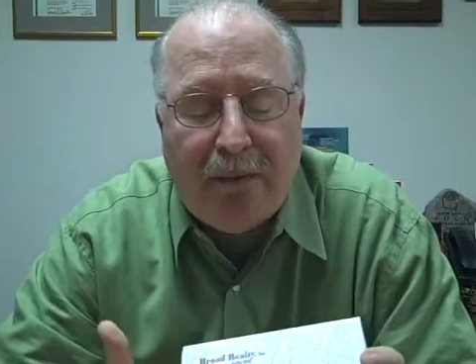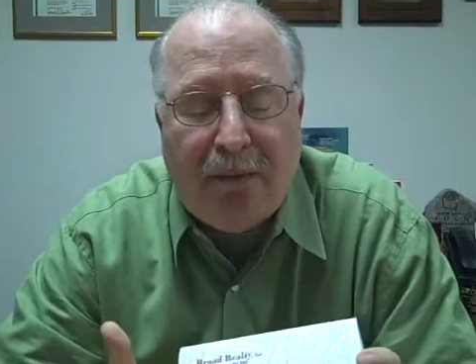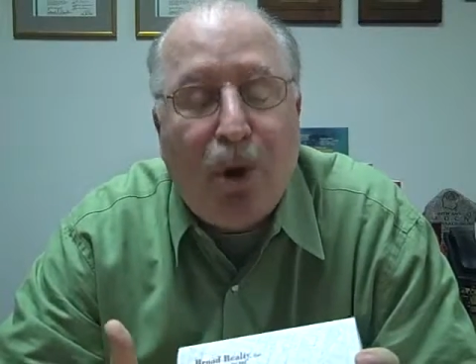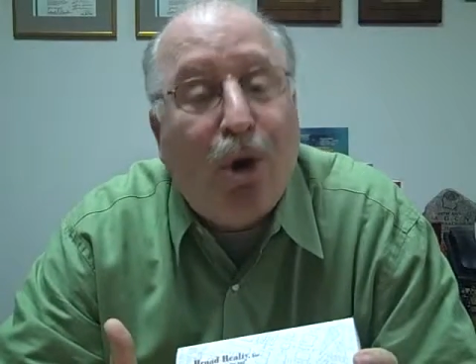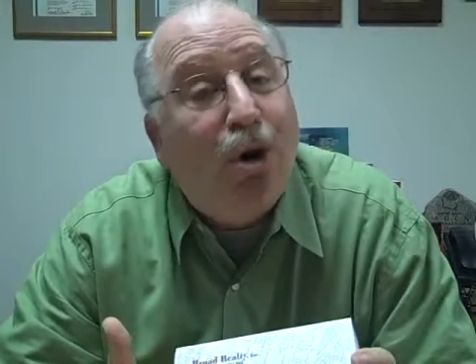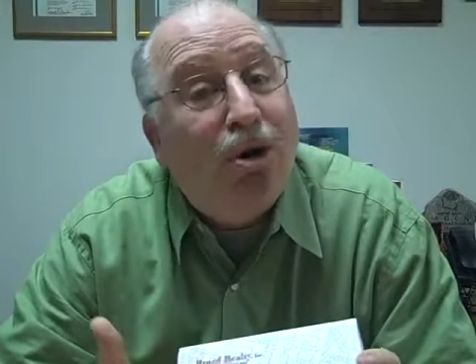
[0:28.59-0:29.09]

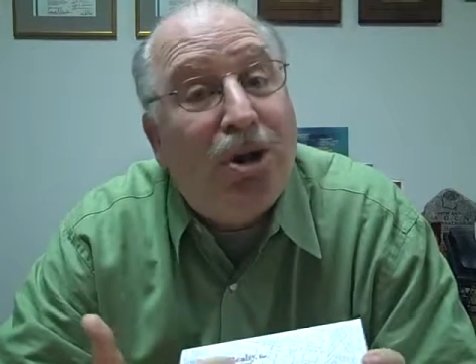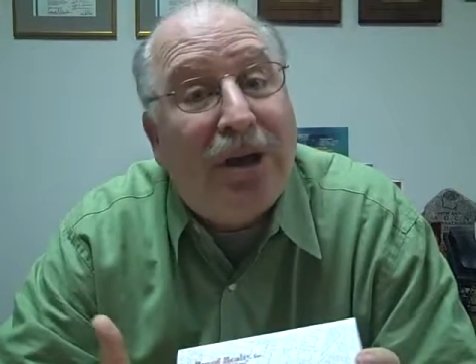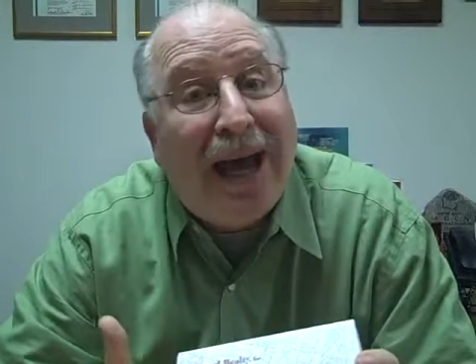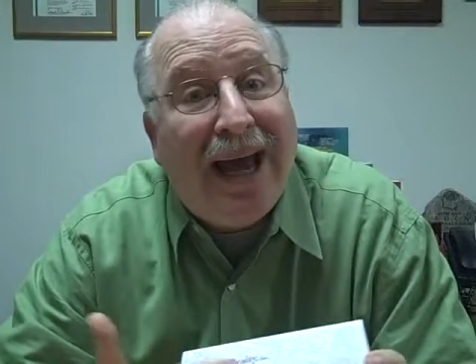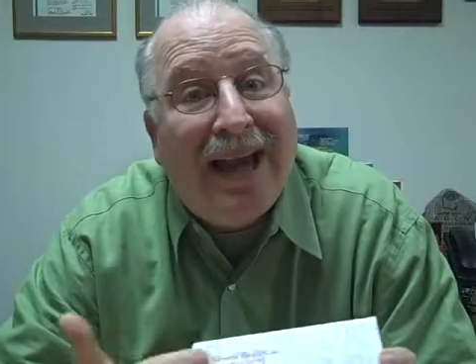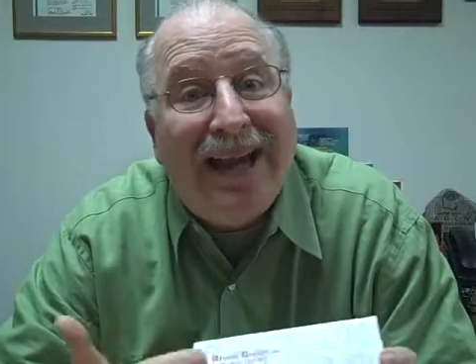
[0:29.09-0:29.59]

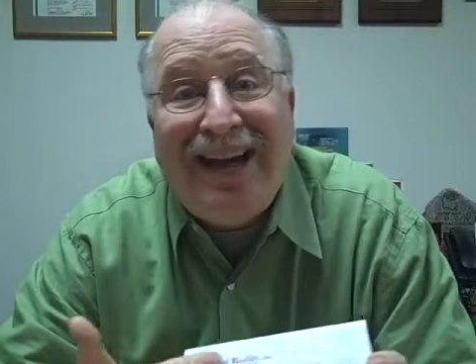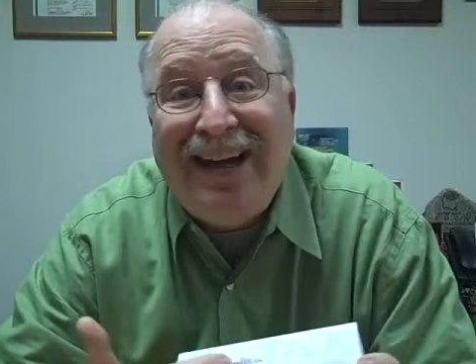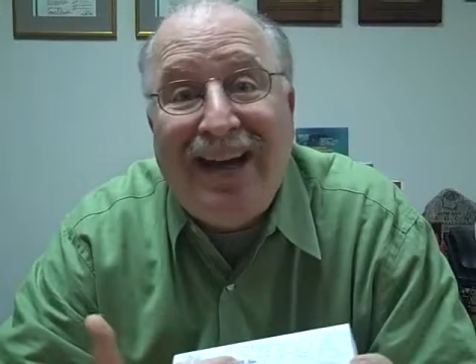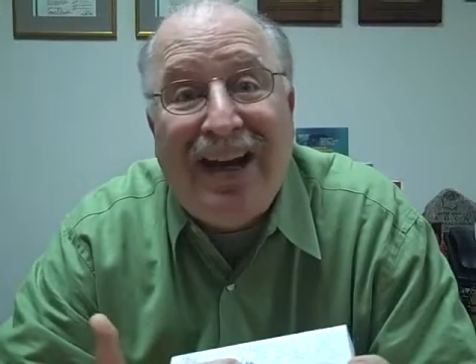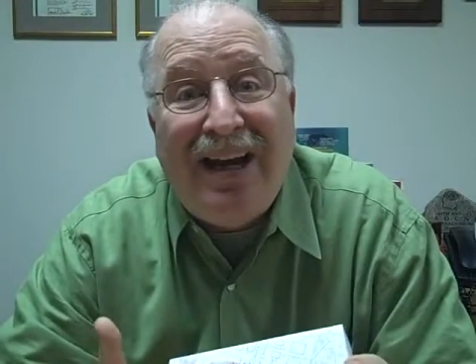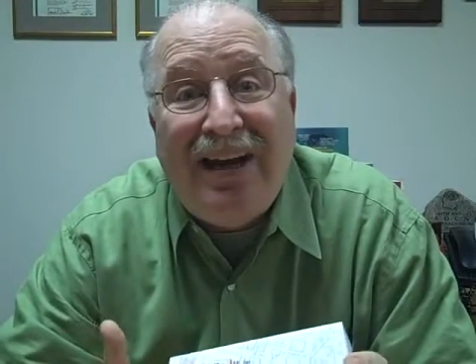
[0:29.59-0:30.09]
merge data
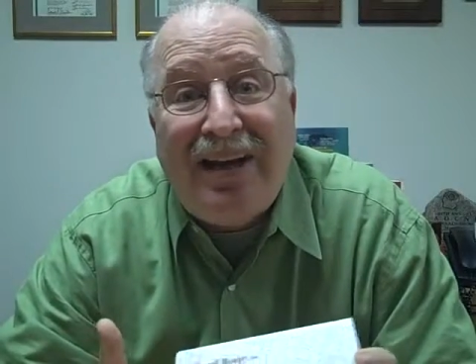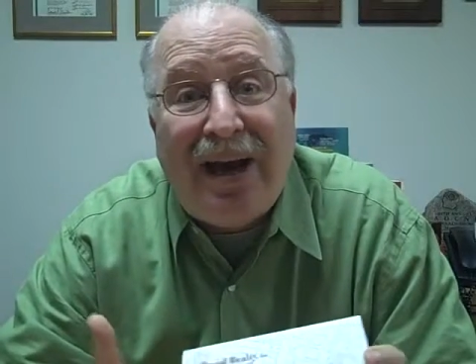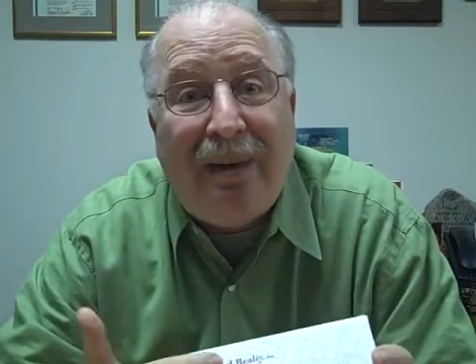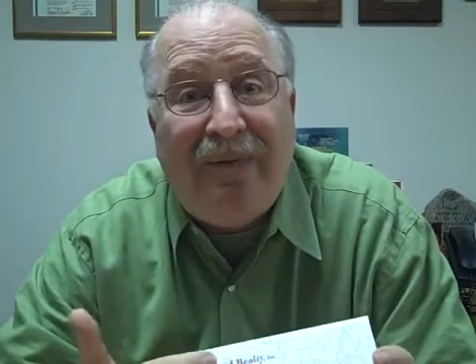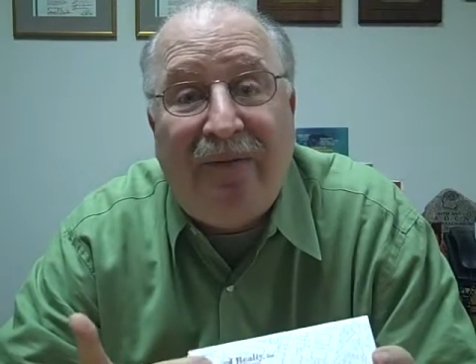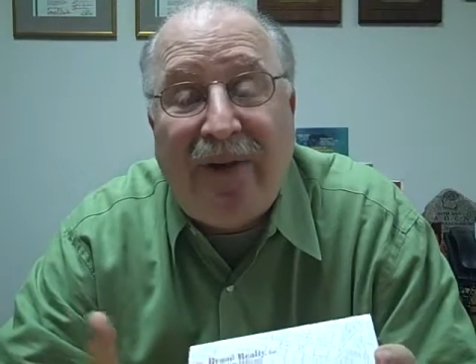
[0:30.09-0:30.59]
in any
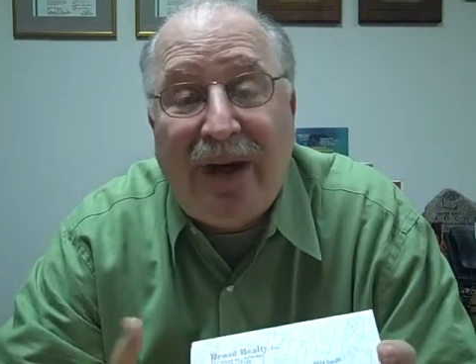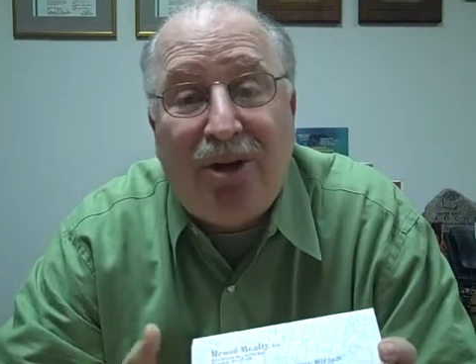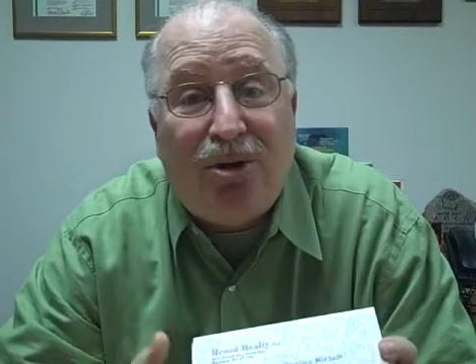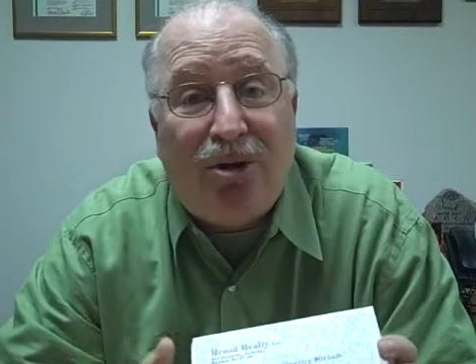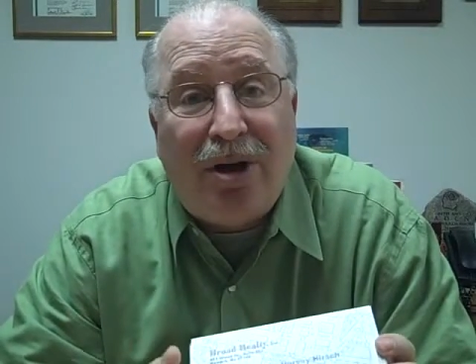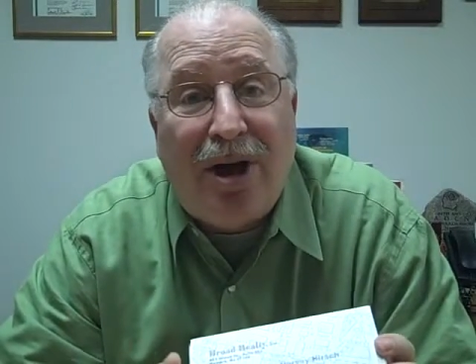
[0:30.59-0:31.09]

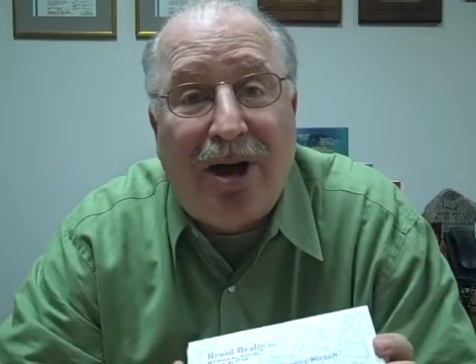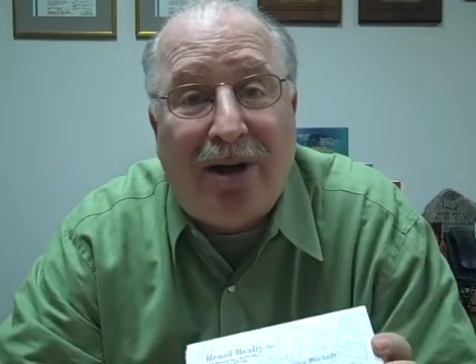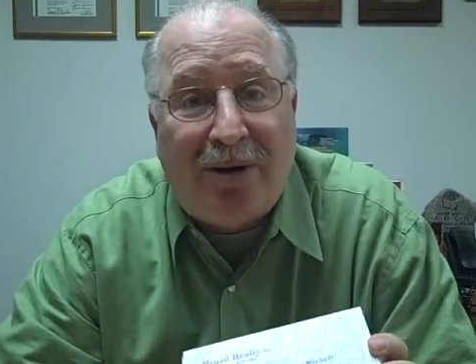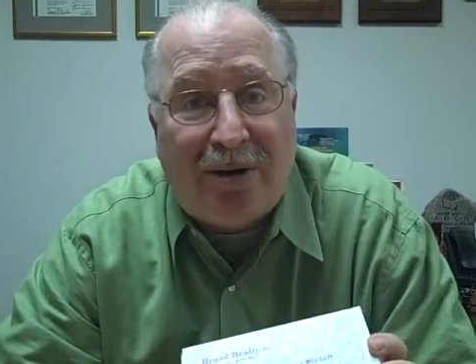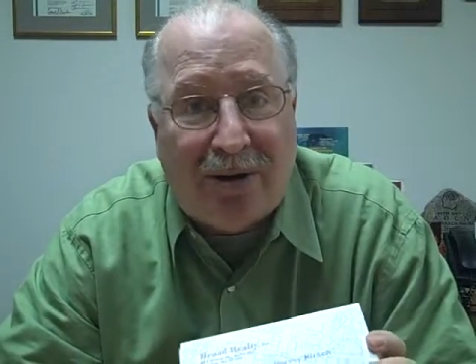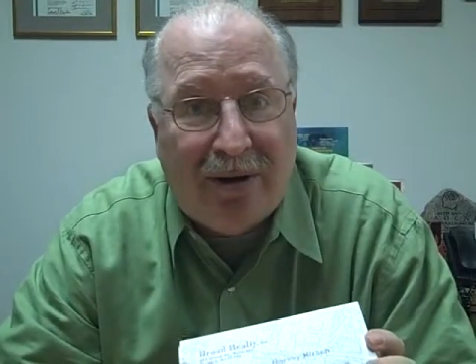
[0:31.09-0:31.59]
typeface or
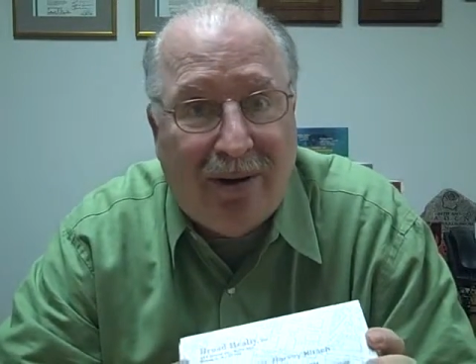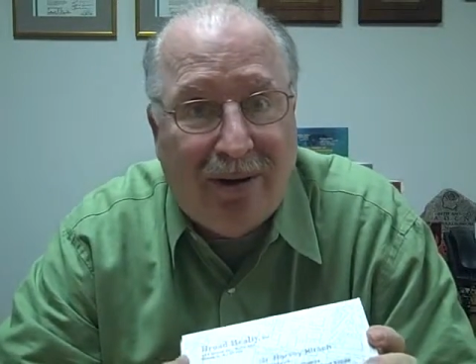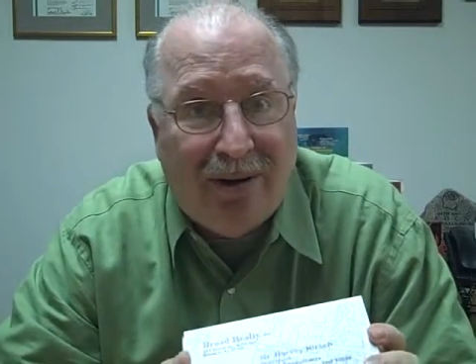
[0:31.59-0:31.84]
color